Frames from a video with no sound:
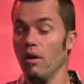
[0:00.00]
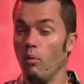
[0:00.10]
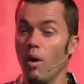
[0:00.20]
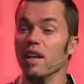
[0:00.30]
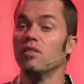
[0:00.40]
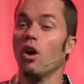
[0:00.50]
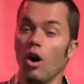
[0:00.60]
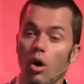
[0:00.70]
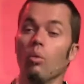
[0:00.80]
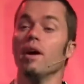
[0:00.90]
of wanting to
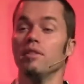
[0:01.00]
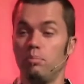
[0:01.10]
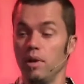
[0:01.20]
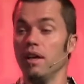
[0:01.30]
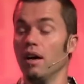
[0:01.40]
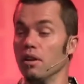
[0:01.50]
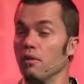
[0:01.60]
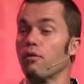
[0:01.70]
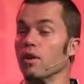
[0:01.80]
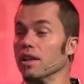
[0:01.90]
always be on the
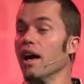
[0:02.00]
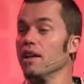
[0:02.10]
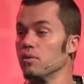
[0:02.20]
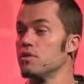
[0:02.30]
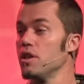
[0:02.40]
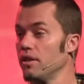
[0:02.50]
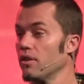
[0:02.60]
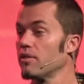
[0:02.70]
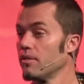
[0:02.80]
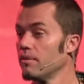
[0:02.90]
front lines with
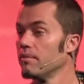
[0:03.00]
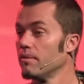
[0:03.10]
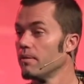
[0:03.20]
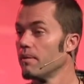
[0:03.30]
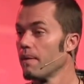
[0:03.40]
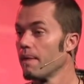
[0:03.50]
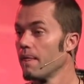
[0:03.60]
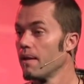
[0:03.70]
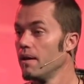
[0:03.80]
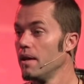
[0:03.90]
Jesus.
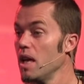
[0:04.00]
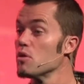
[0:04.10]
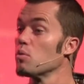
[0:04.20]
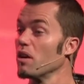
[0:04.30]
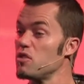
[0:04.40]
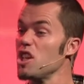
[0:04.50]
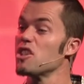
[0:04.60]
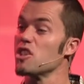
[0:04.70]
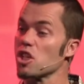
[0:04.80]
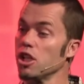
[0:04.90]
He was one of
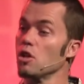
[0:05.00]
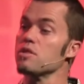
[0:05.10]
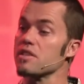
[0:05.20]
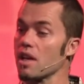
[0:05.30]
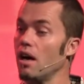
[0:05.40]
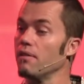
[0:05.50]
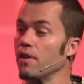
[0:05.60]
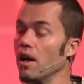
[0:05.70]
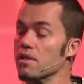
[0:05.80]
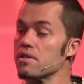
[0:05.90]
Jesus' closest
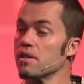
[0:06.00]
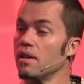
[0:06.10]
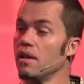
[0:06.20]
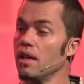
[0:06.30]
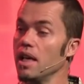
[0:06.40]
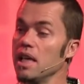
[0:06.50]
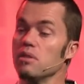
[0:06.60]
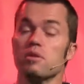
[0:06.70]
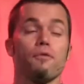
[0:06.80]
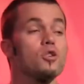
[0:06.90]
confidants, and he
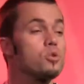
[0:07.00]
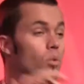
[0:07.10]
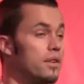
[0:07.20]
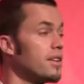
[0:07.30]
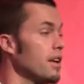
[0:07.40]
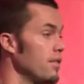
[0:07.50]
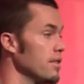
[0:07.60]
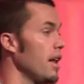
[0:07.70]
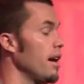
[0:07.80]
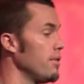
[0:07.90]
was the first one to give
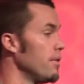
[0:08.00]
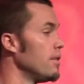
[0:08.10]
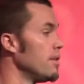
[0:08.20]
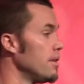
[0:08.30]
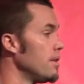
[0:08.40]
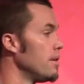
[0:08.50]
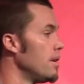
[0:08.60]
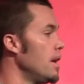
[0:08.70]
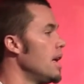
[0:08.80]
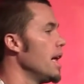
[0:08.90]
his life.
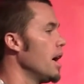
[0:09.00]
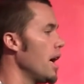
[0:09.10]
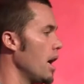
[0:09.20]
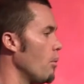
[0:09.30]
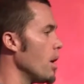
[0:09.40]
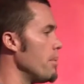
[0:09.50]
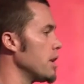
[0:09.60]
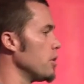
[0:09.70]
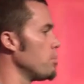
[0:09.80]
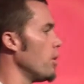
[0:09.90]
And I, and I want to
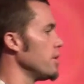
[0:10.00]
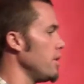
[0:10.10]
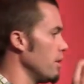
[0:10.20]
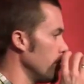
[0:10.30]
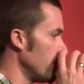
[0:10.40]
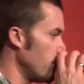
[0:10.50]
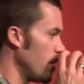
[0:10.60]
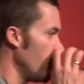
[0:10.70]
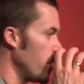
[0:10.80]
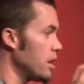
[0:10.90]
make this point to you,
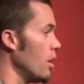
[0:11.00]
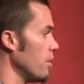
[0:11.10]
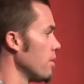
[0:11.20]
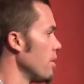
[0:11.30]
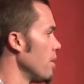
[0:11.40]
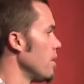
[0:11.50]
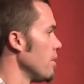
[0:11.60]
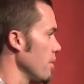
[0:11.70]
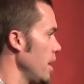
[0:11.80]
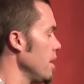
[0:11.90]
and we close.
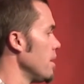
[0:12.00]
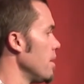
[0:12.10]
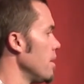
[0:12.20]
Ready?